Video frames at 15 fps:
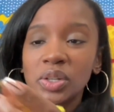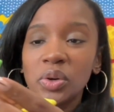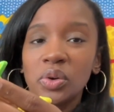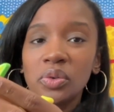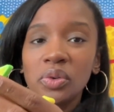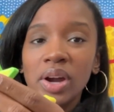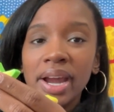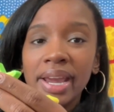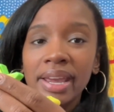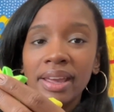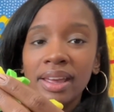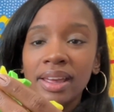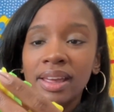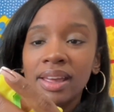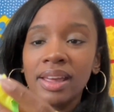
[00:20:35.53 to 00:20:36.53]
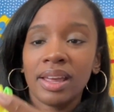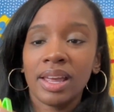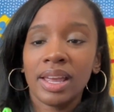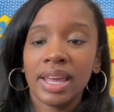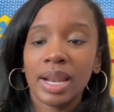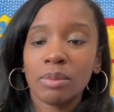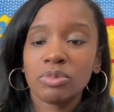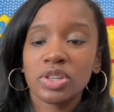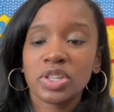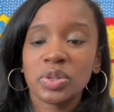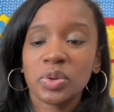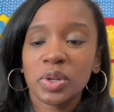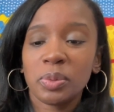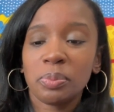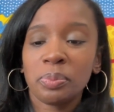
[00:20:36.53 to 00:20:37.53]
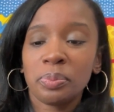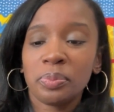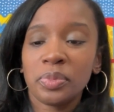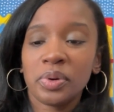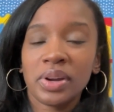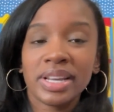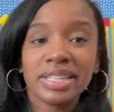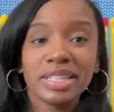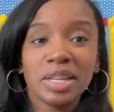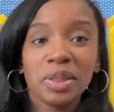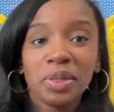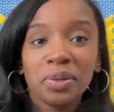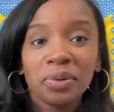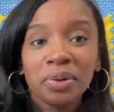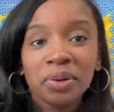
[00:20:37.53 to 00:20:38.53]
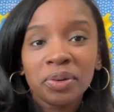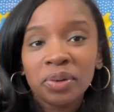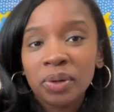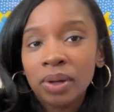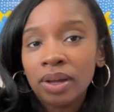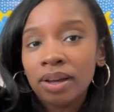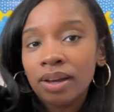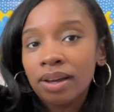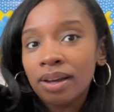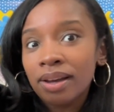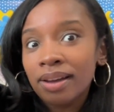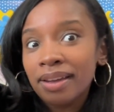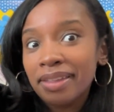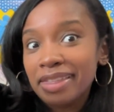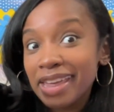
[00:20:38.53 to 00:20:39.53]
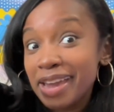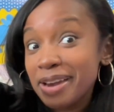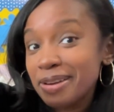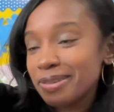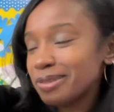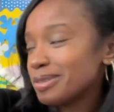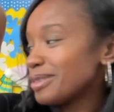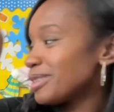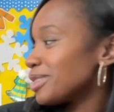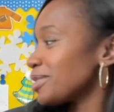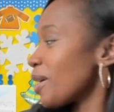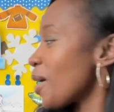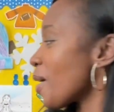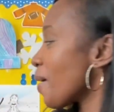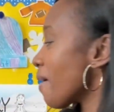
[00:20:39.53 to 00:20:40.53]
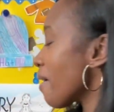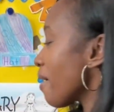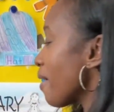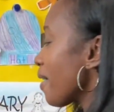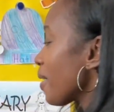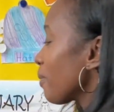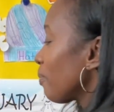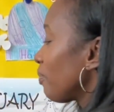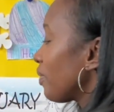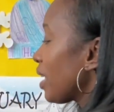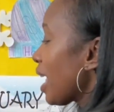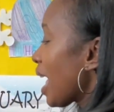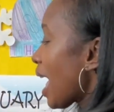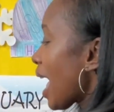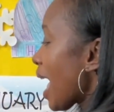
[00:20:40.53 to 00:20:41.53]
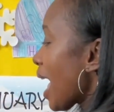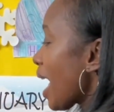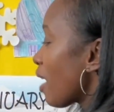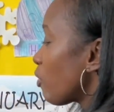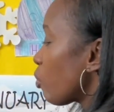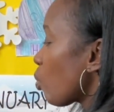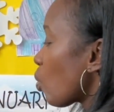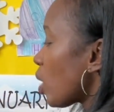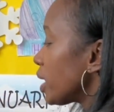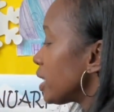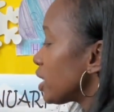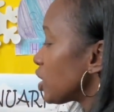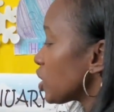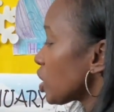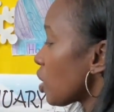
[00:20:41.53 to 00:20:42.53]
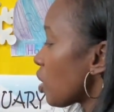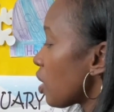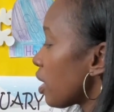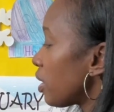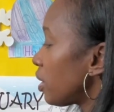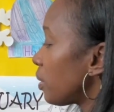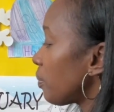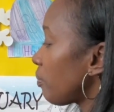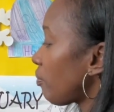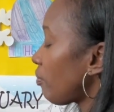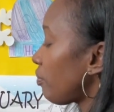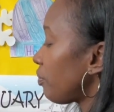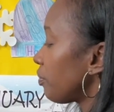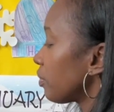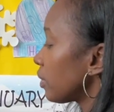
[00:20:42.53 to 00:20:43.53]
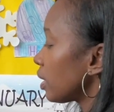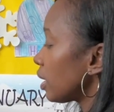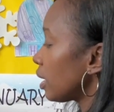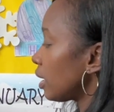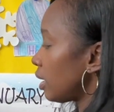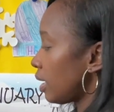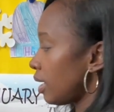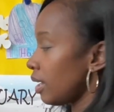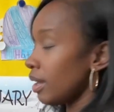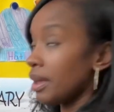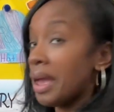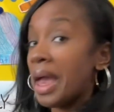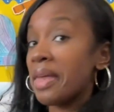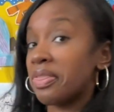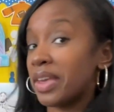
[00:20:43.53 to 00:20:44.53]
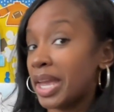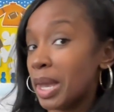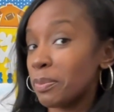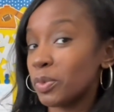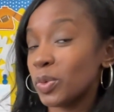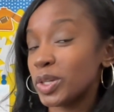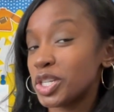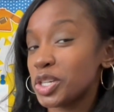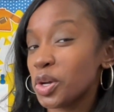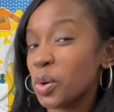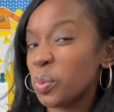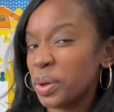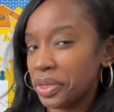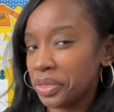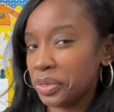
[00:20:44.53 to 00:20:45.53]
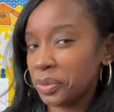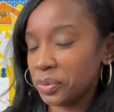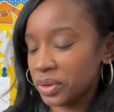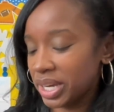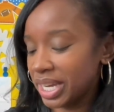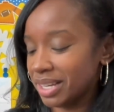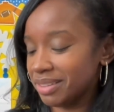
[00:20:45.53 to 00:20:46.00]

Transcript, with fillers: All right, and I'm just going to press it through. There's the star. I have one star. I think I'm going to go with three.